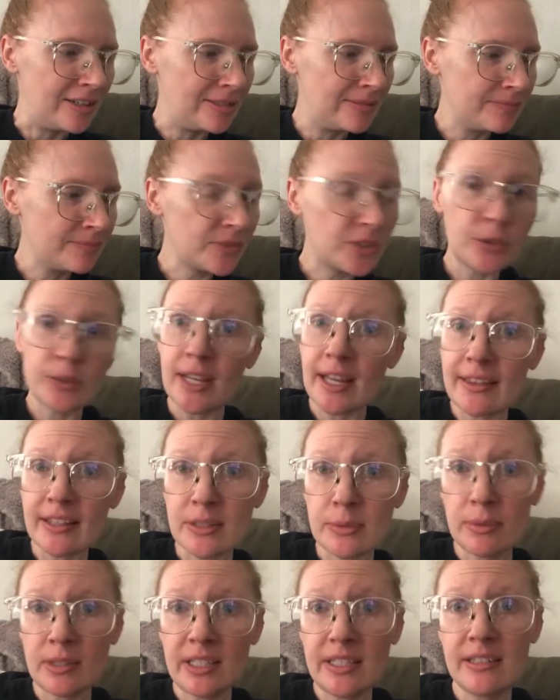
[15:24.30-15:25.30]
So yeah, that's
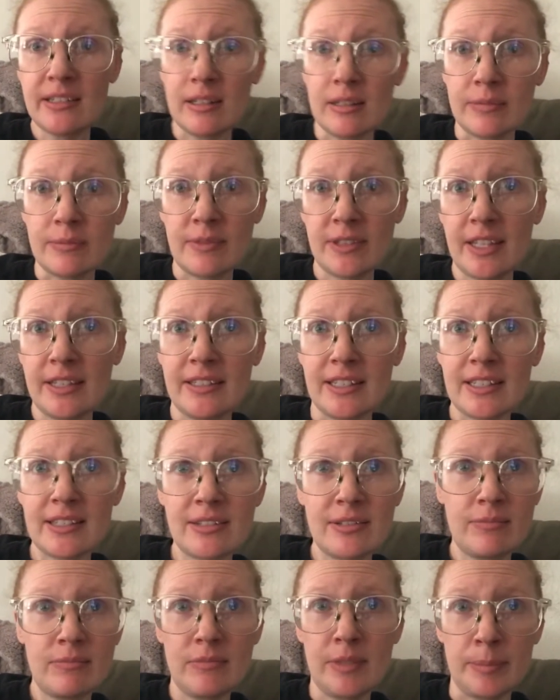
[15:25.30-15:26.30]
really the thing that's
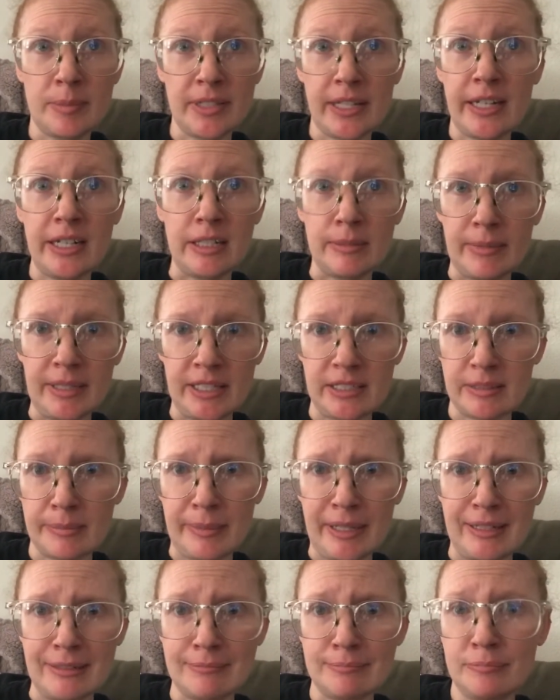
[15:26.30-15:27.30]
upsetting me is
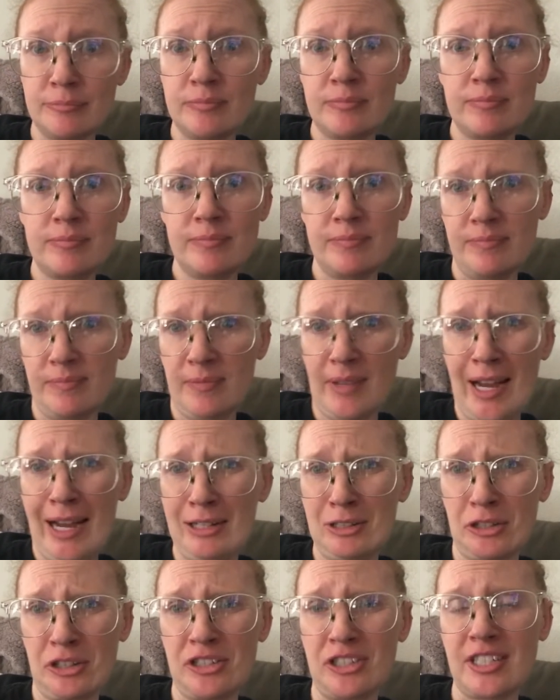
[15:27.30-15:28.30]
my
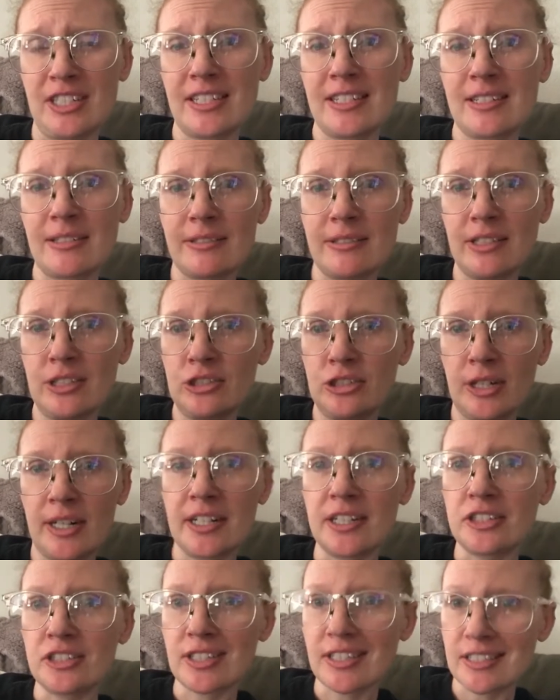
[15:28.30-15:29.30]
allergies and the
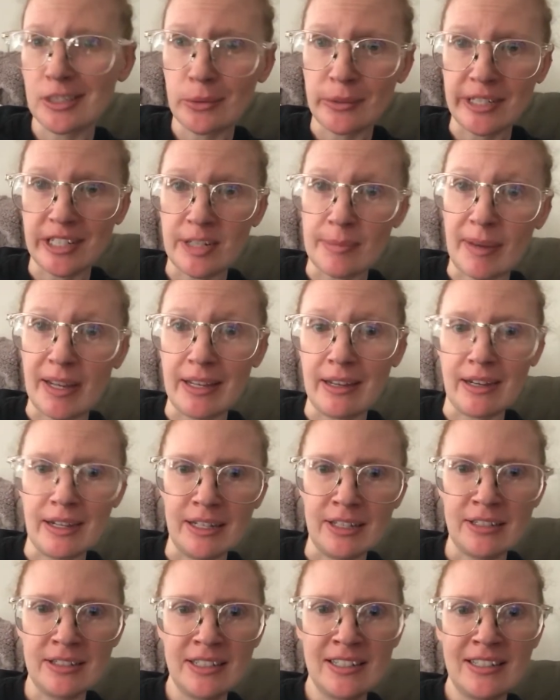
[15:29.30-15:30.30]
drainage that's going into my
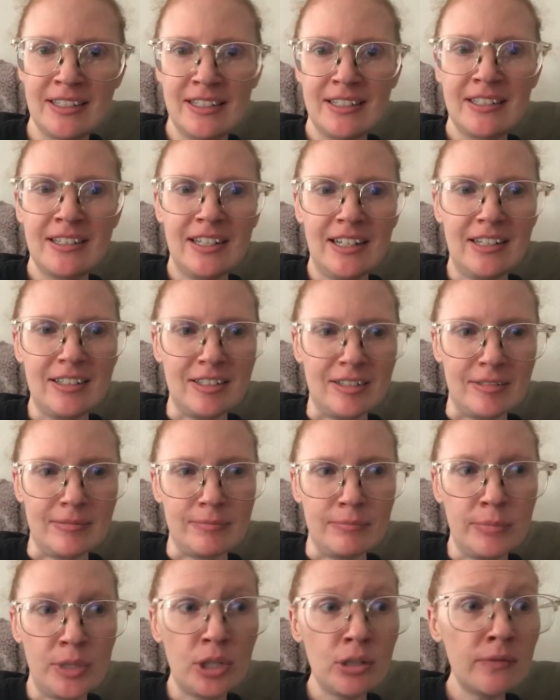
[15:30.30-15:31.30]
gut.
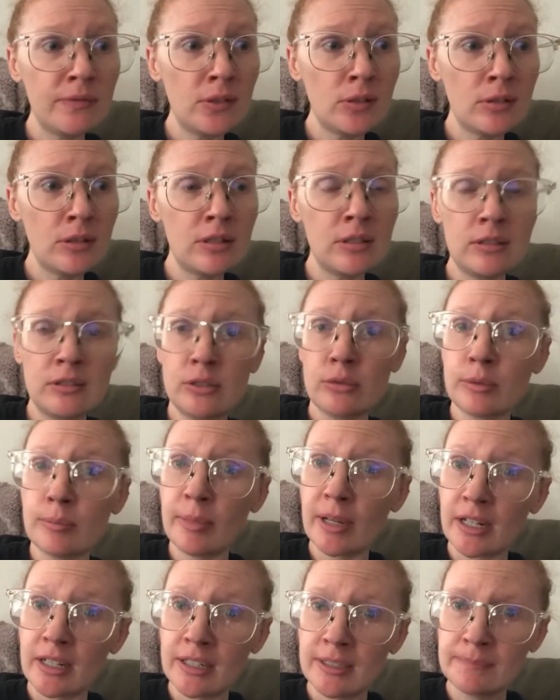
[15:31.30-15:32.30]
But overall, doing
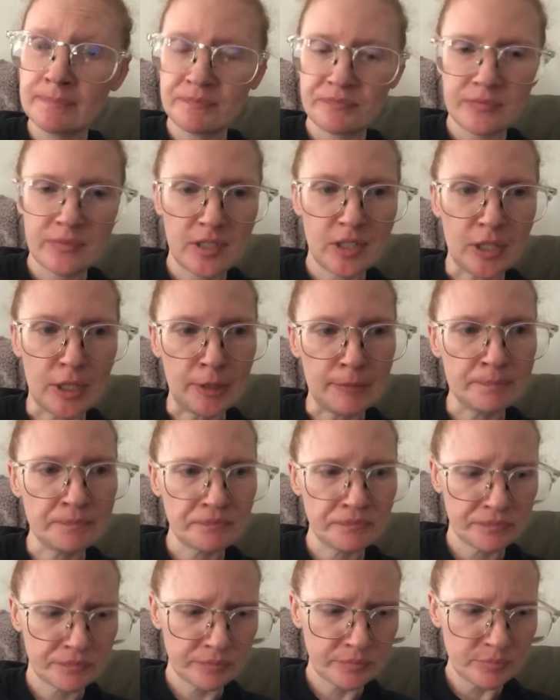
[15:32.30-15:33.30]
better. So
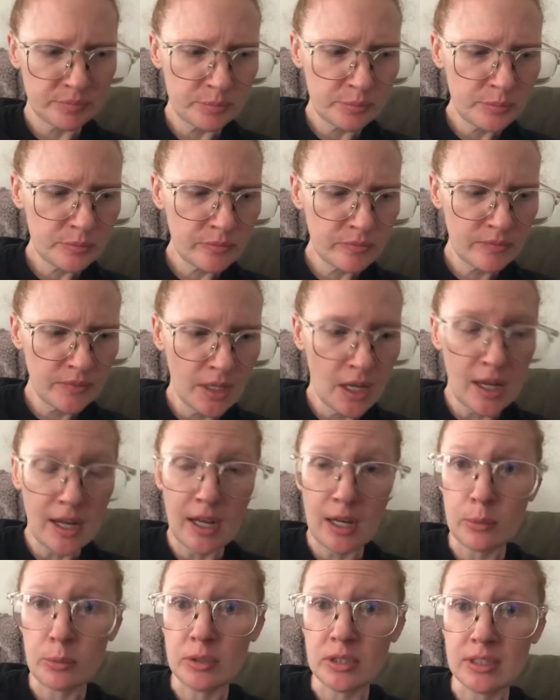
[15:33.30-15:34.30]
I
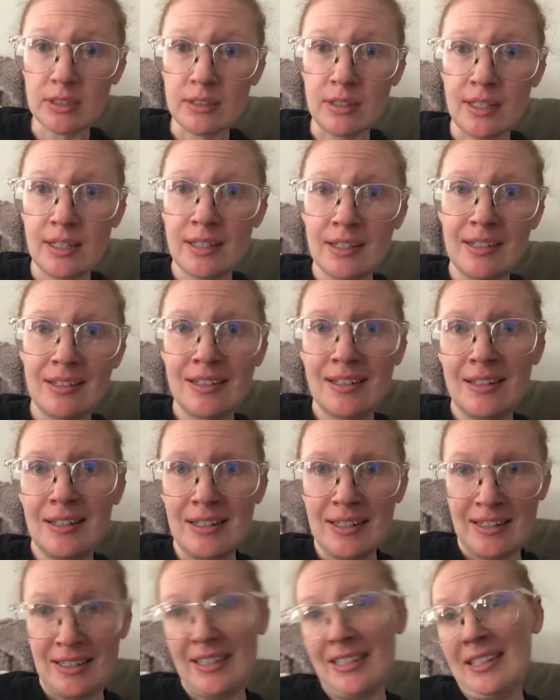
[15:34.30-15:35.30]
will
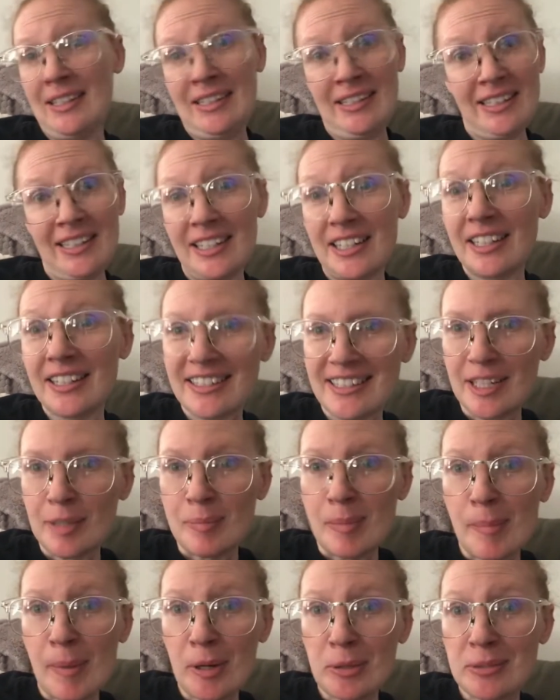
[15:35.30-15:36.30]
keep
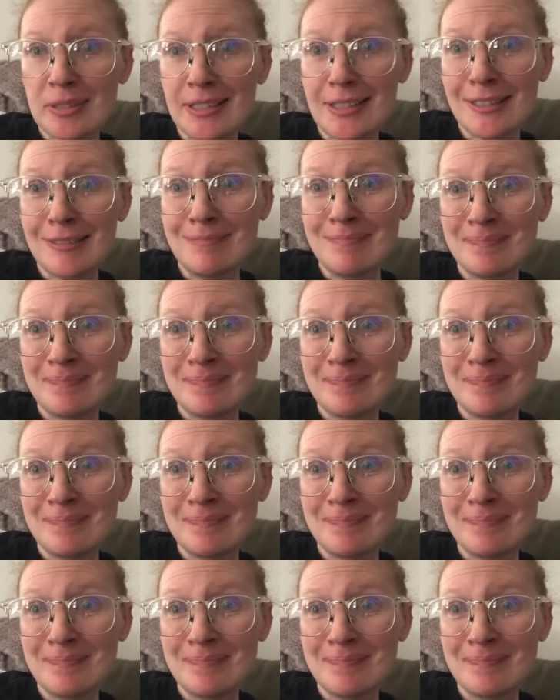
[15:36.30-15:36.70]
it posted.